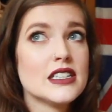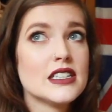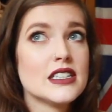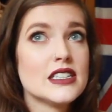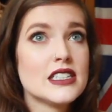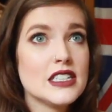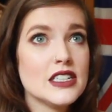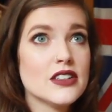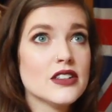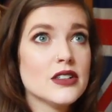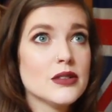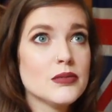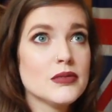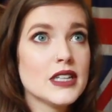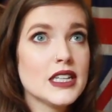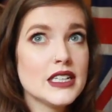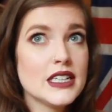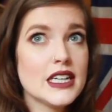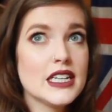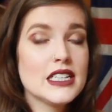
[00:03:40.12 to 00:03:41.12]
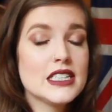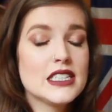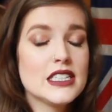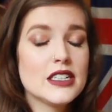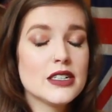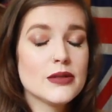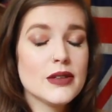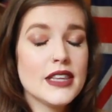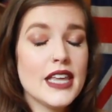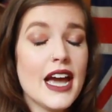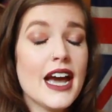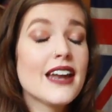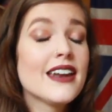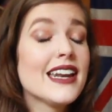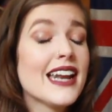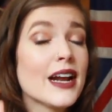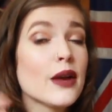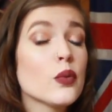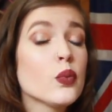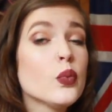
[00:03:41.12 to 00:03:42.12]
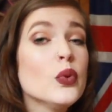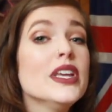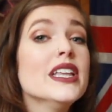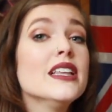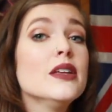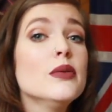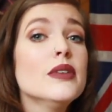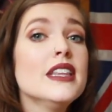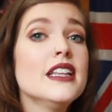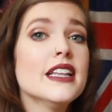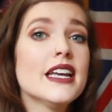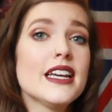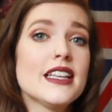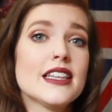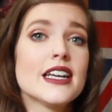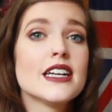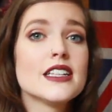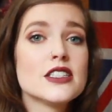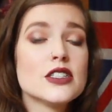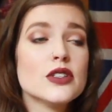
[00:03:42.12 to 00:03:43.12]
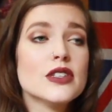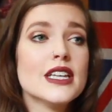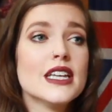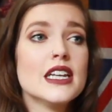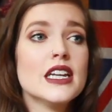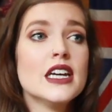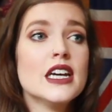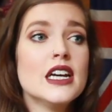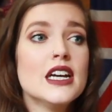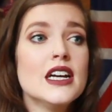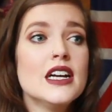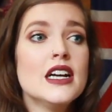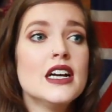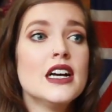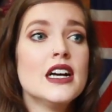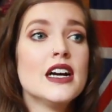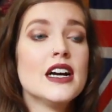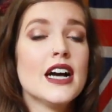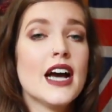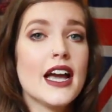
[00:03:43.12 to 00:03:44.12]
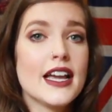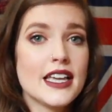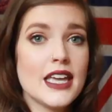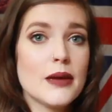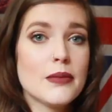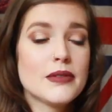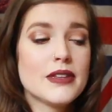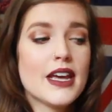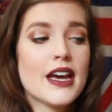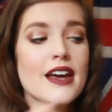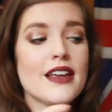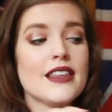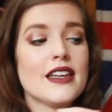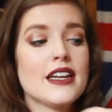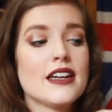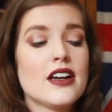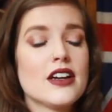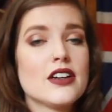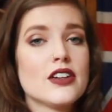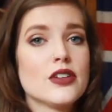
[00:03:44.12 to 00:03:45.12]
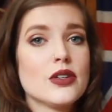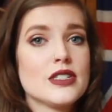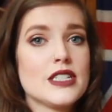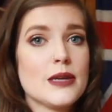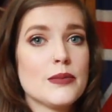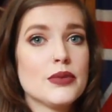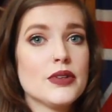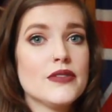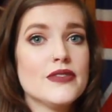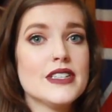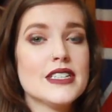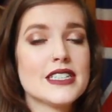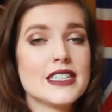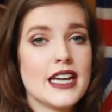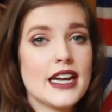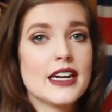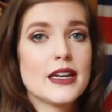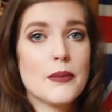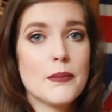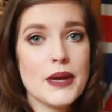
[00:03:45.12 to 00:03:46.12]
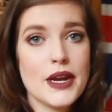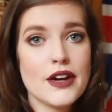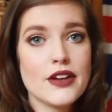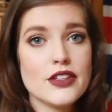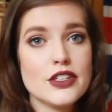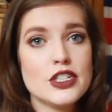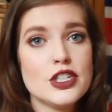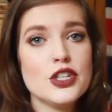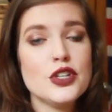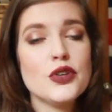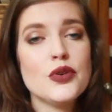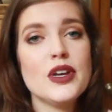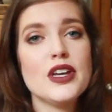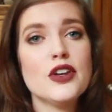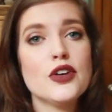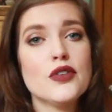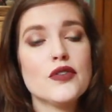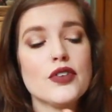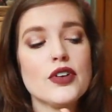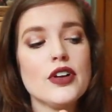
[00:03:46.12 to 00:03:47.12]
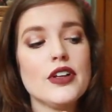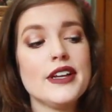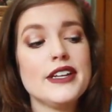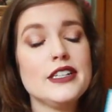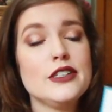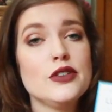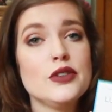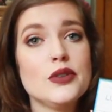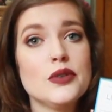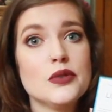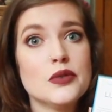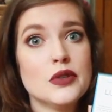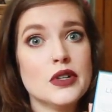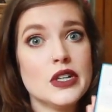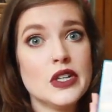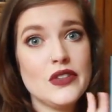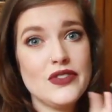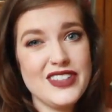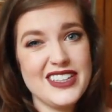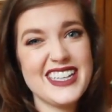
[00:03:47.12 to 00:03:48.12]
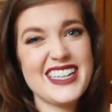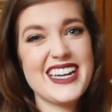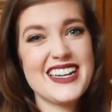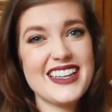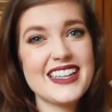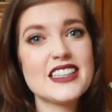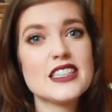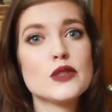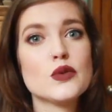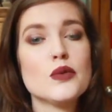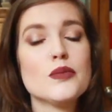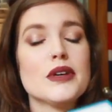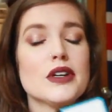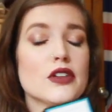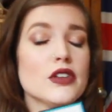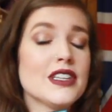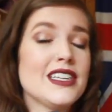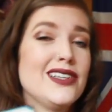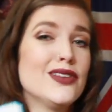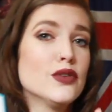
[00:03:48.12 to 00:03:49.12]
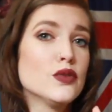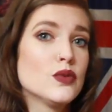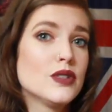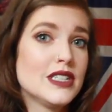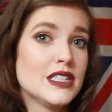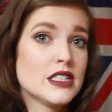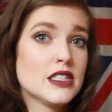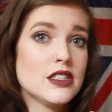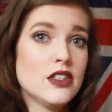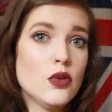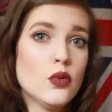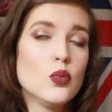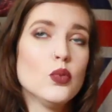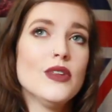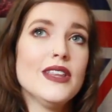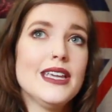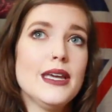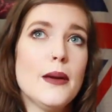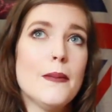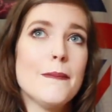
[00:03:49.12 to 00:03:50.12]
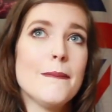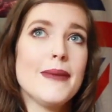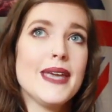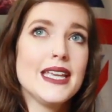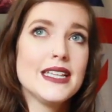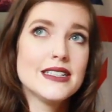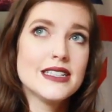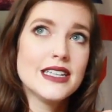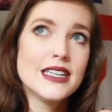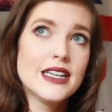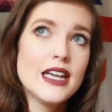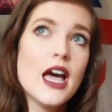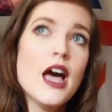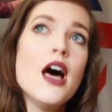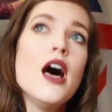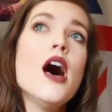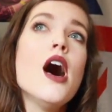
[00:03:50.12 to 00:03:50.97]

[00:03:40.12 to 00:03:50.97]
serum, like night serum that they had, and I really, really like that. So then I kept that, and then I got another sample of this to kind of compare the two, and overall I do feel like I like this one better. The Kiehl's one is still really amazing